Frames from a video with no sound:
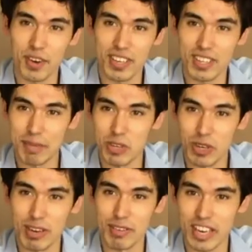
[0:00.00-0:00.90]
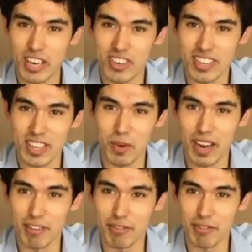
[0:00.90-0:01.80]
some sort of interesting
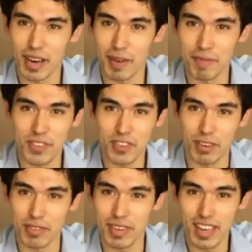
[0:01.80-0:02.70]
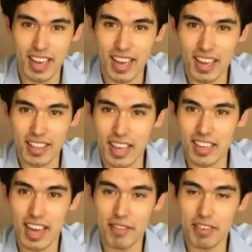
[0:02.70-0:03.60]
way of um, sort of
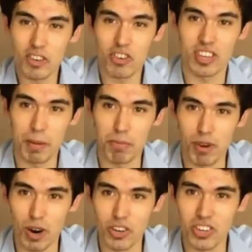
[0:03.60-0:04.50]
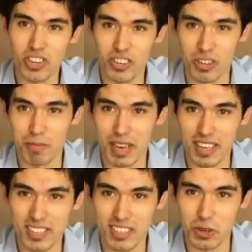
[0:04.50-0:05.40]
they have an interesting approach to the
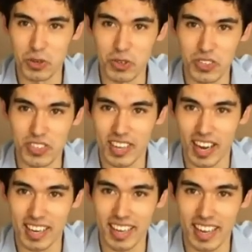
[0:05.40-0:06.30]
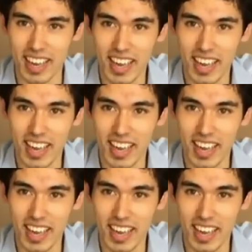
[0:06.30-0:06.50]
mixed schools idea, yeah.